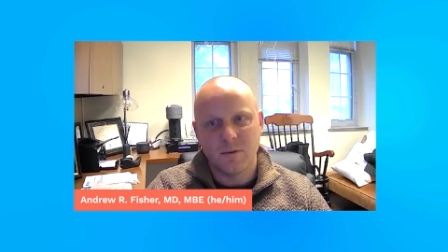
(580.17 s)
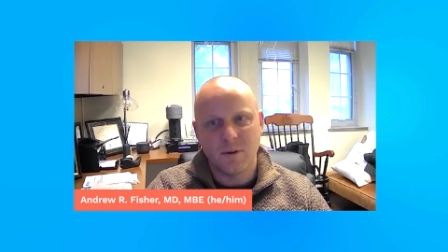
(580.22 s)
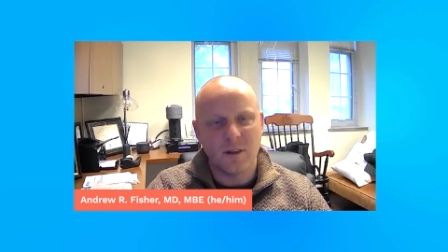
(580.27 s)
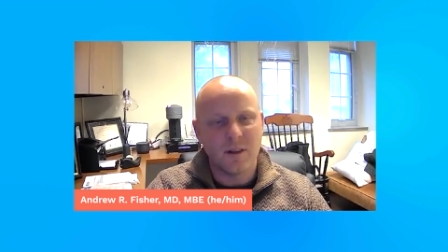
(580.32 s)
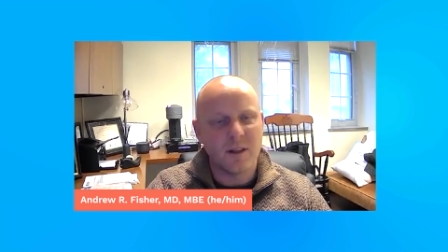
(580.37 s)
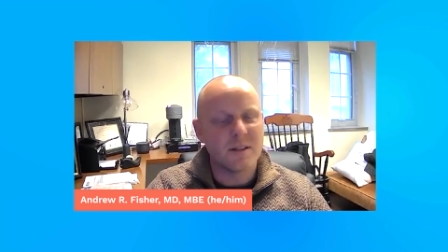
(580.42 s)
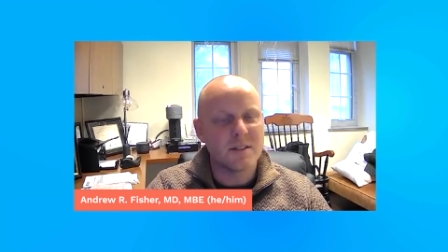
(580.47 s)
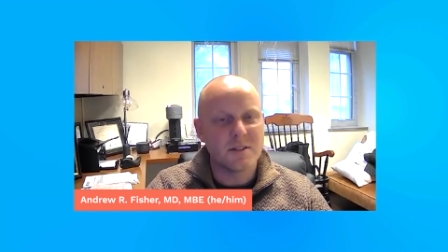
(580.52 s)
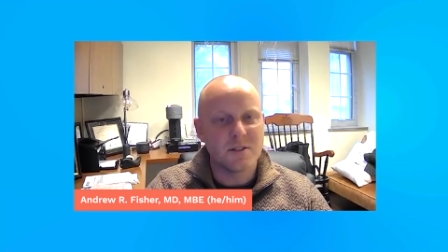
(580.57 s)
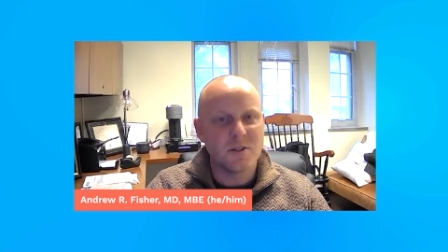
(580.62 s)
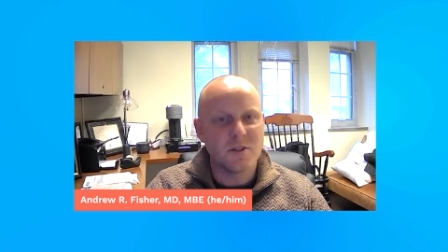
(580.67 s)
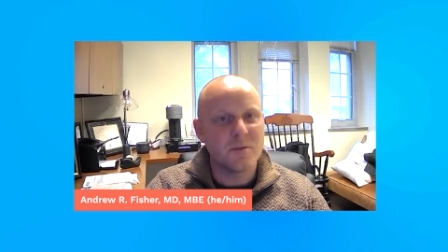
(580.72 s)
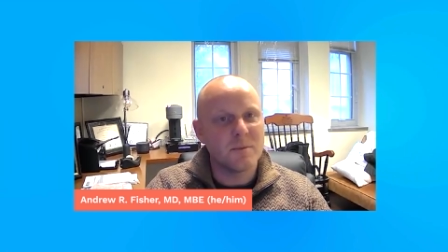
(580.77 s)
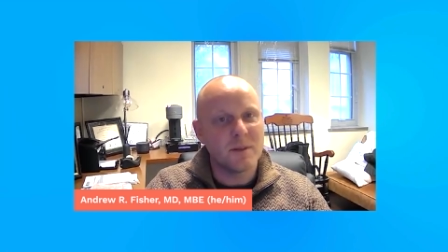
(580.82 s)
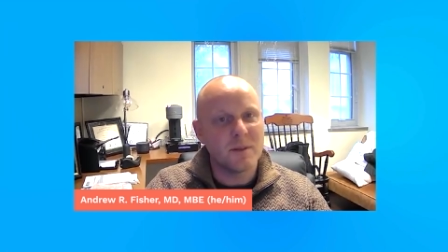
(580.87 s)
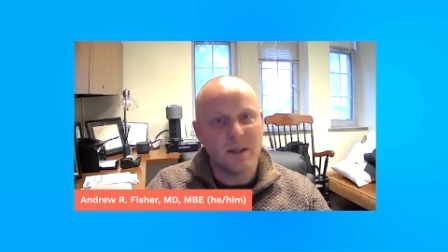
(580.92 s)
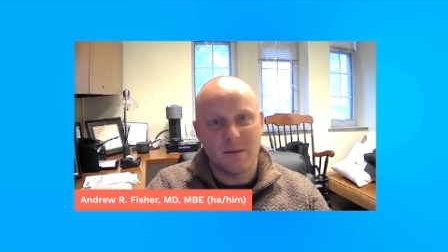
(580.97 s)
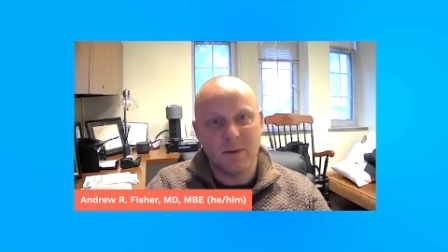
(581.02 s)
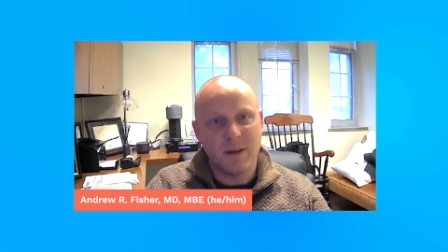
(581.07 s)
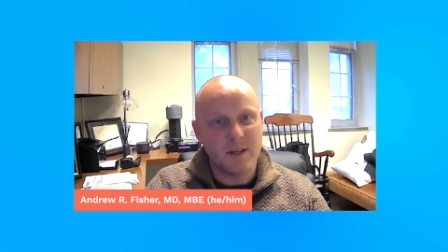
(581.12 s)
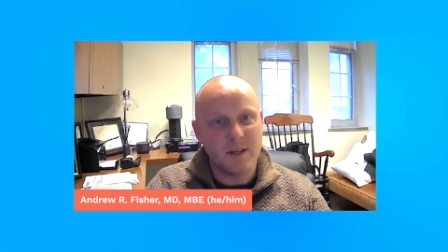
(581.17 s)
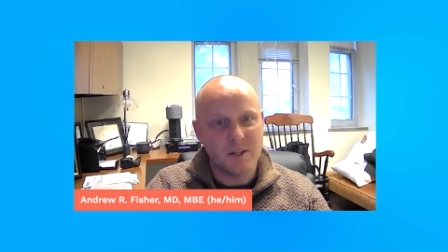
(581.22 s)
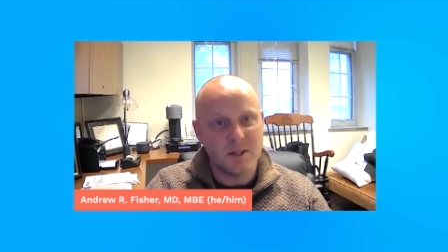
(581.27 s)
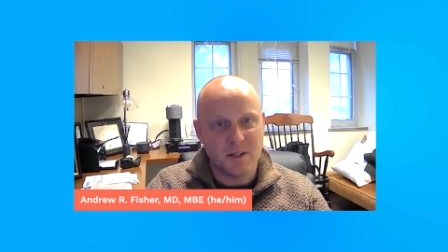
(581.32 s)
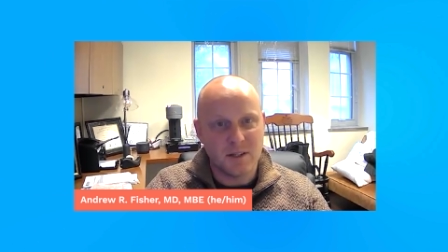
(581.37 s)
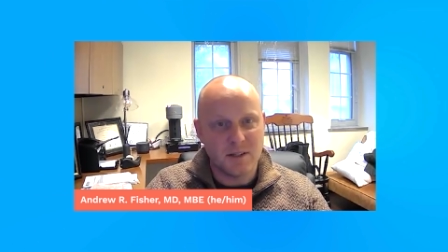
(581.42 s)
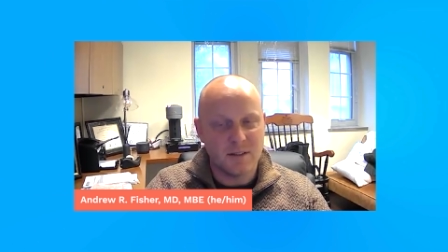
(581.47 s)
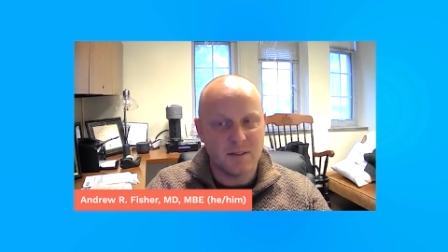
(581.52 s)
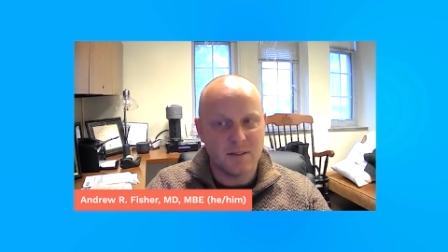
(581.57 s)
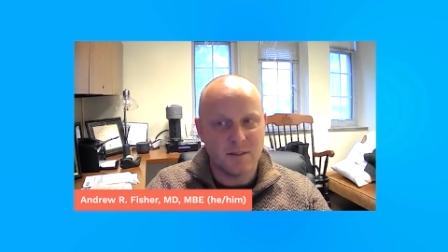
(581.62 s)
Well, let's assume that a
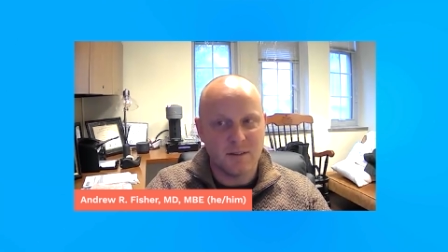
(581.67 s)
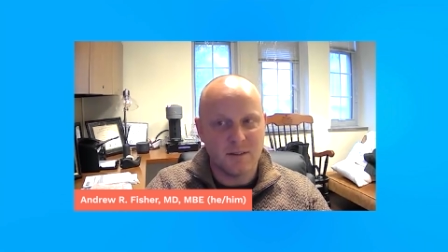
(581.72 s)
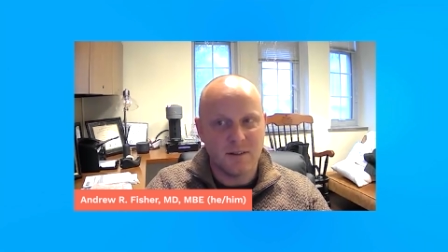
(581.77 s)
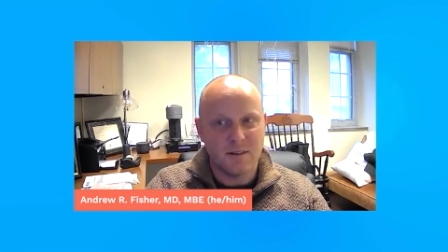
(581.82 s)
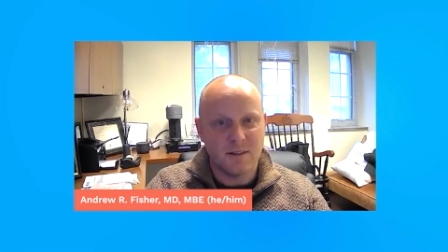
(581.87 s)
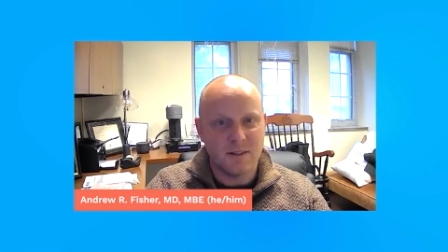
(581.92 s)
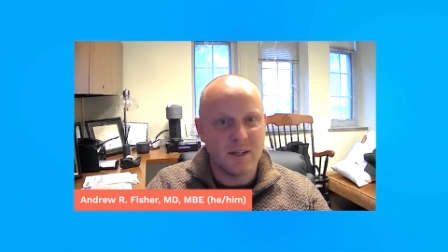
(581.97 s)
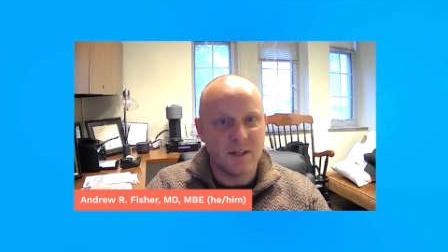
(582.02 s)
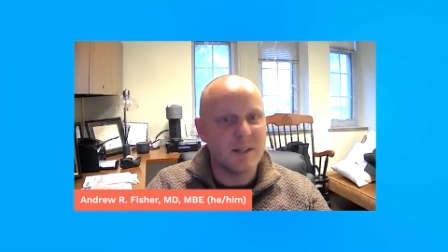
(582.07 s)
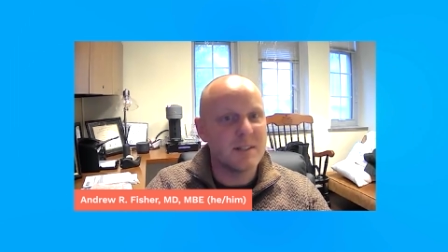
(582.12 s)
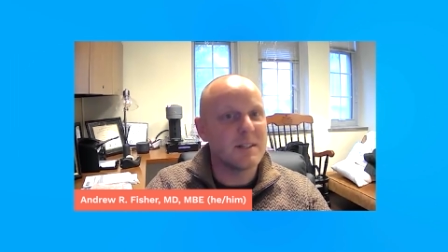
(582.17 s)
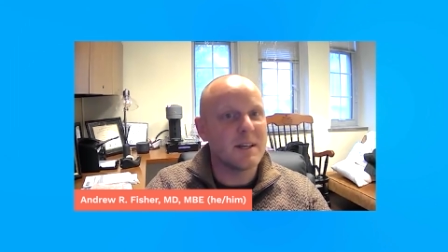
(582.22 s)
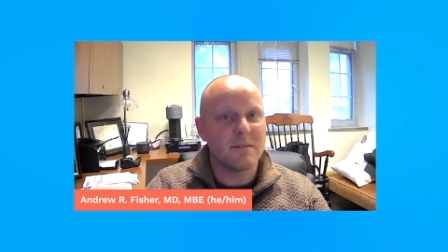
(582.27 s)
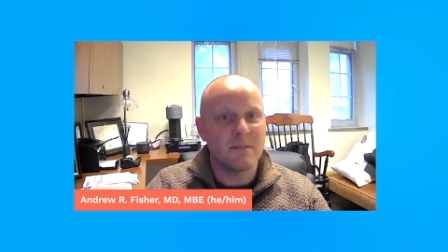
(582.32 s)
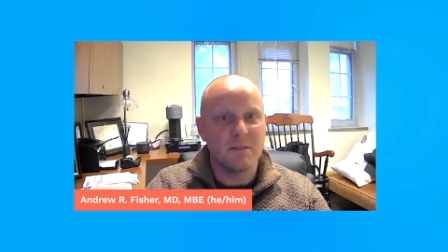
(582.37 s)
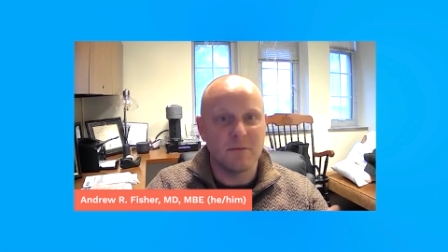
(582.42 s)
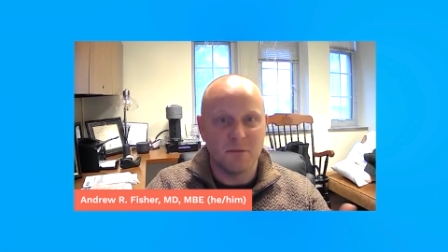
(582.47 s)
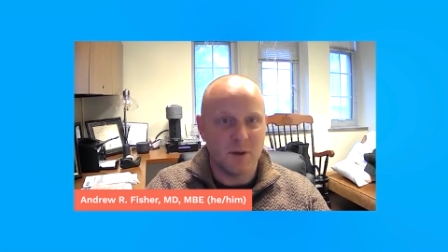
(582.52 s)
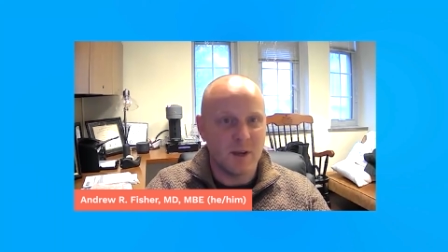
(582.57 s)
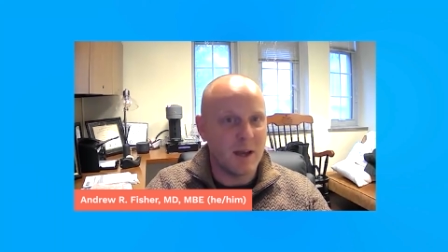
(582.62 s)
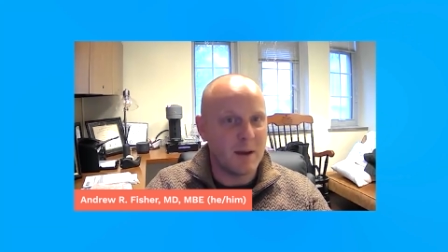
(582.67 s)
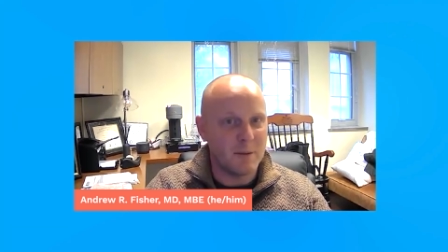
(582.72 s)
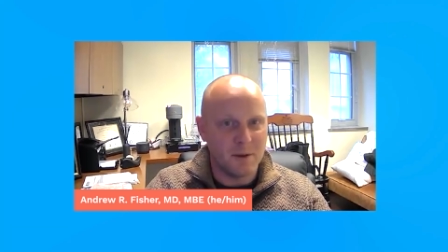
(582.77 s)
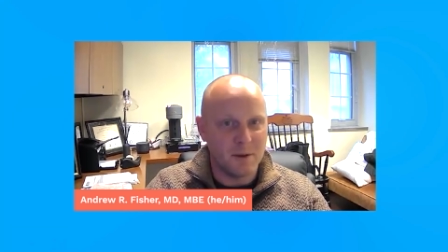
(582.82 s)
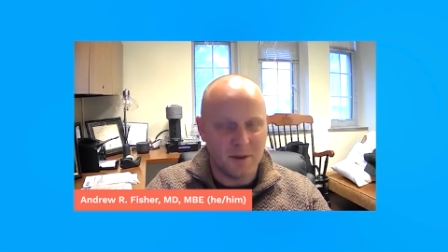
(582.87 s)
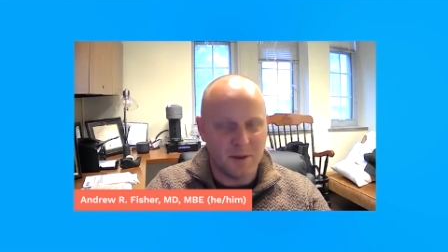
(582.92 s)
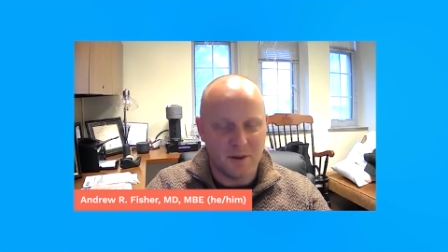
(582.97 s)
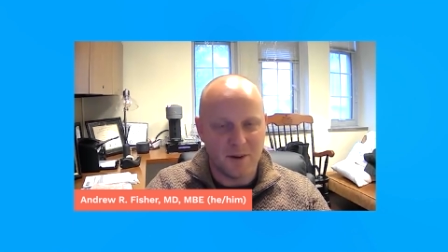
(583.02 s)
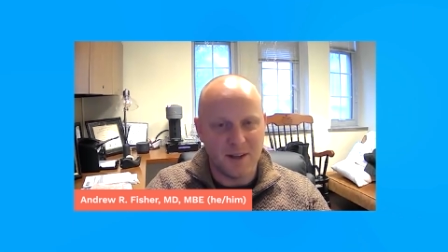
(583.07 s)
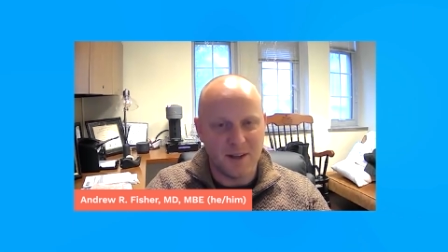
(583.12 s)
patient does have the
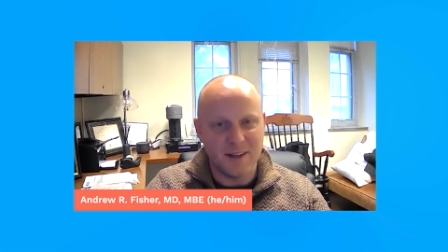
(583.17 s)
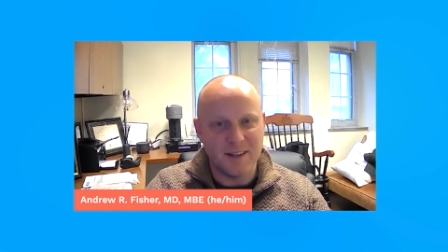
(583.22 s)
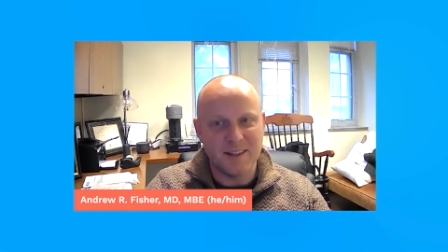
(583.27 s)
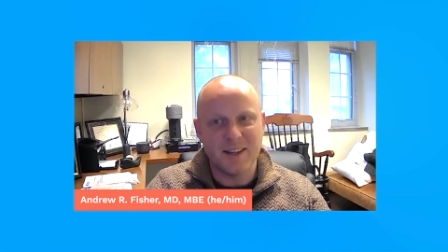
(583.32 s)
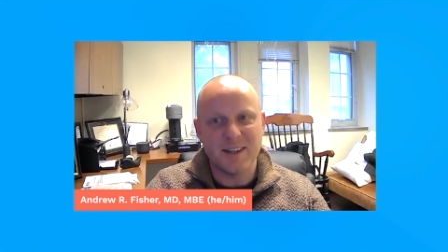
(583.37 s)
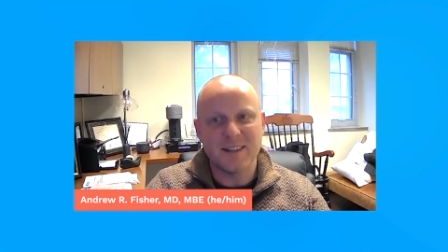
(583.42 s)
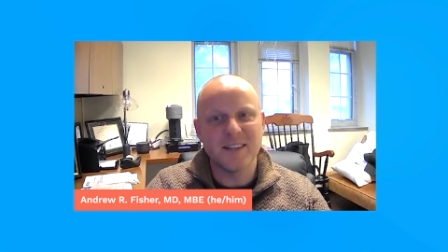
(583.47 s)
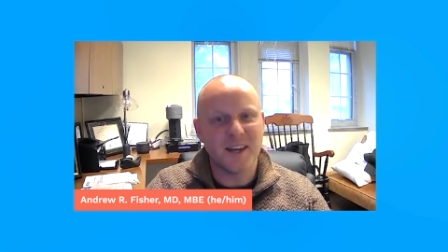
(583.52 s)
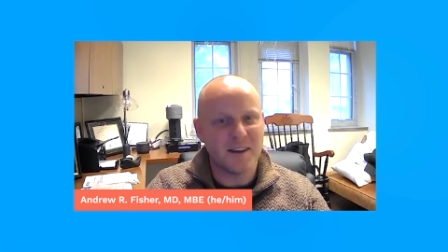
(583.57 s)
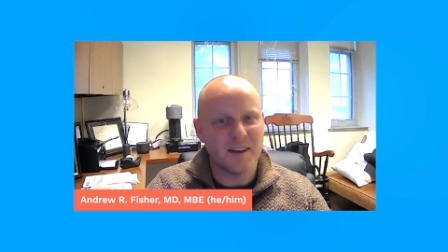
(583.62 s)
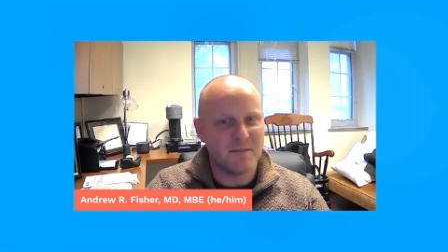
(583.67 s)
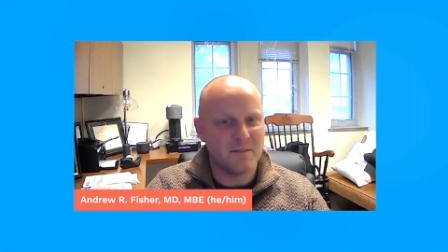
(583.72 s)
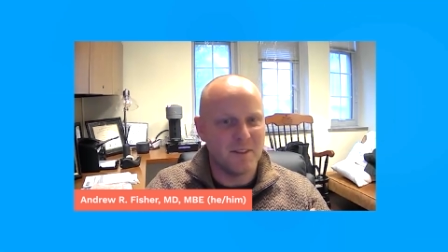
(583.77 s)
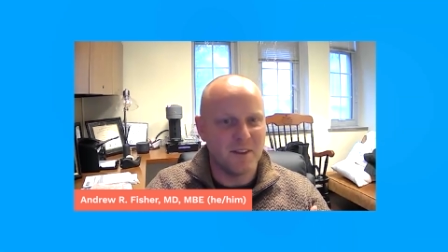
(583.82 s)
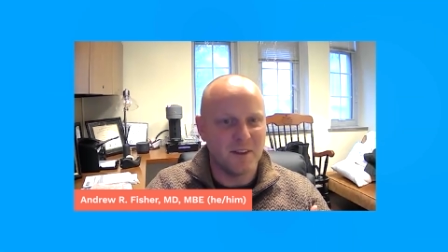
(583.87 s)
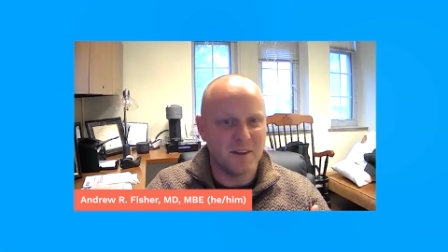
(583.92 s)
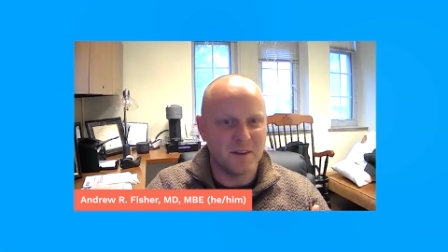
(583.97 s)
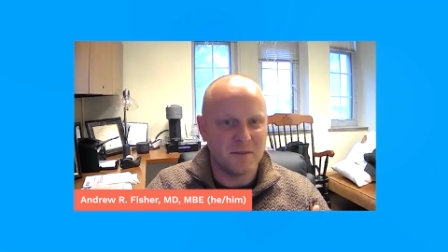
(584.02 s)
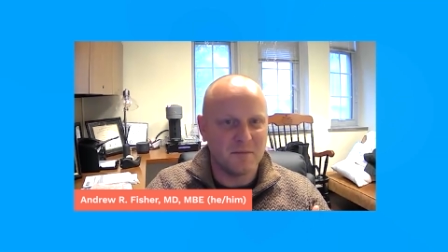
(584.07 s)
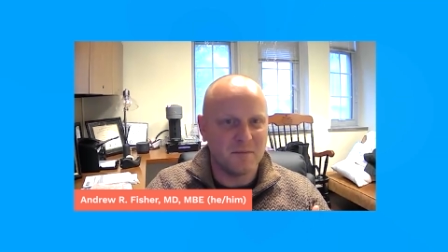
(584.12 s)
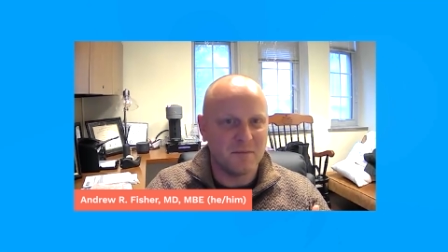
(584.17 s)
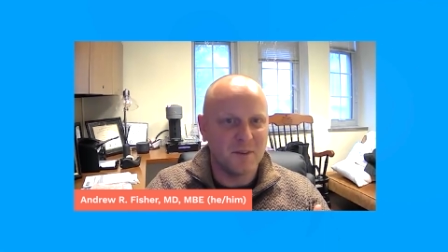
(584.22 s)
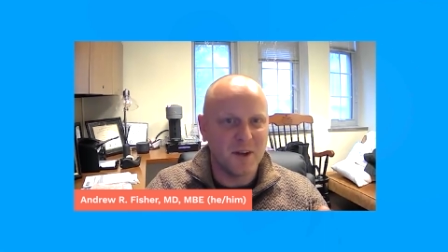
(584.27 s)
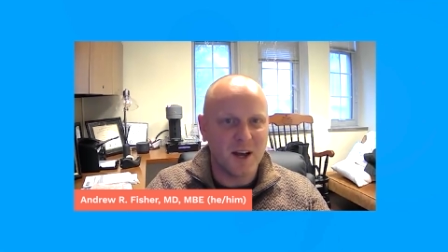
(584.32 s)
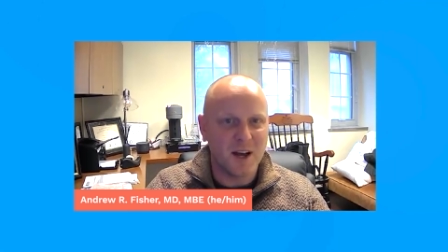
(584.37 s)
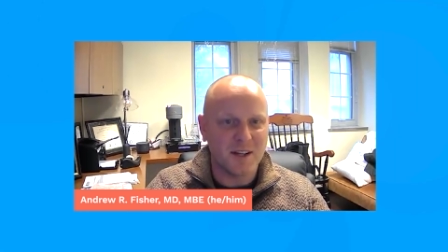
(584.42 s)
vocabulary and does have the